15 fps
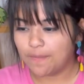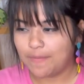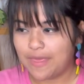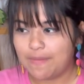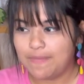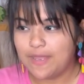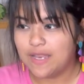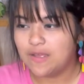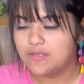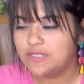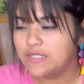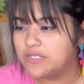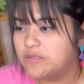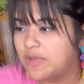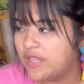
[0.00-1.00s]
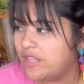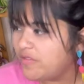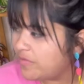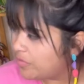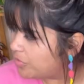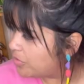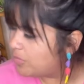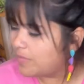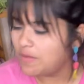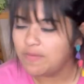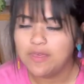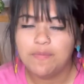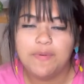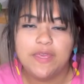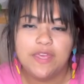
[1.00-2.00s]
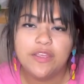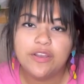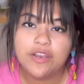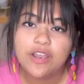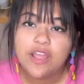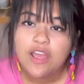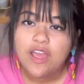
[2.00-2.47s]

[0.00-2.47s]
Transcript: maybe downstairs in my living room, maybe up here,